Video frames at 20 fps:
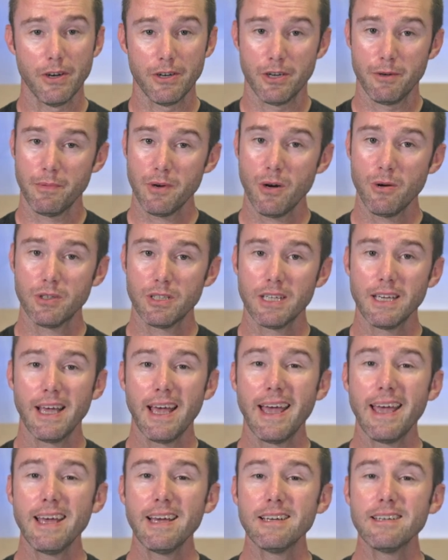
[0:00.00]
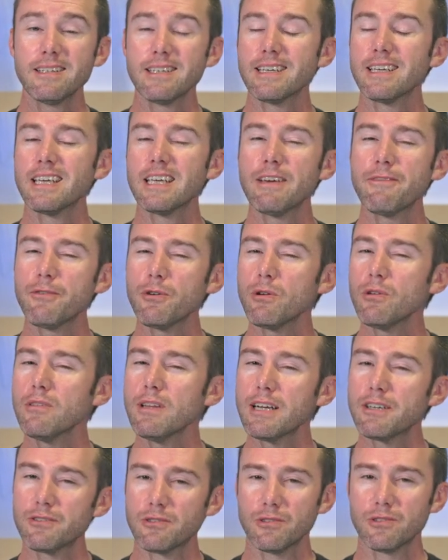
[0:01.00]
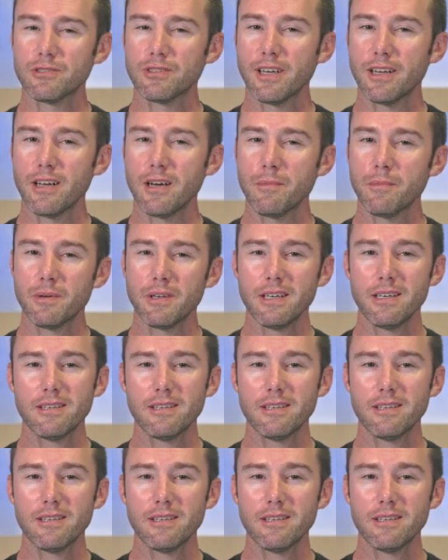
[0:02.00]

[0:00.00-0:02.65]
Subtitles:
on your boat and if your electrical setup